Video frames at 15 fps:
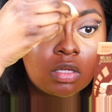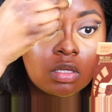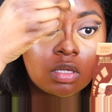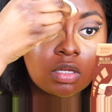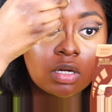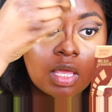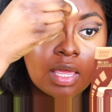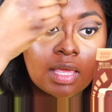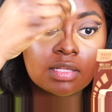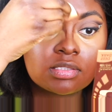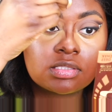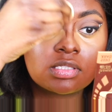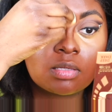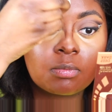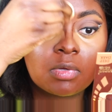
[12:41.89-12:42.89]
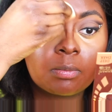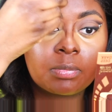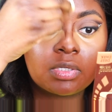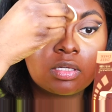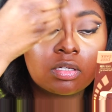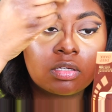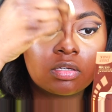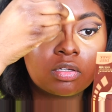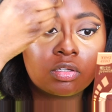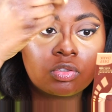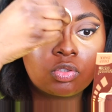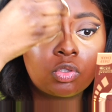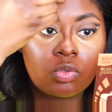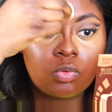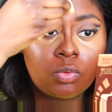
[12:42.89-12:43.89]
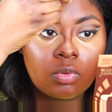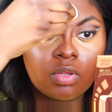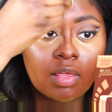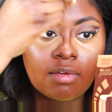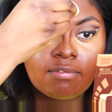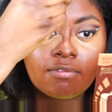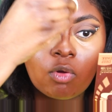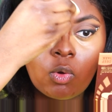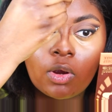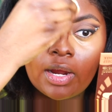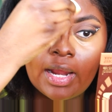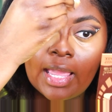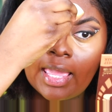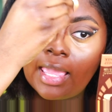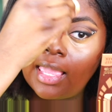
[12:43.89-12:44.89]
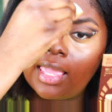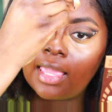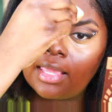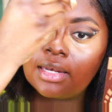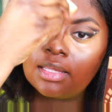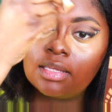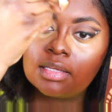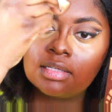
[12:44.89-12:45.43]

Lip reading: And add some up here to the forehead.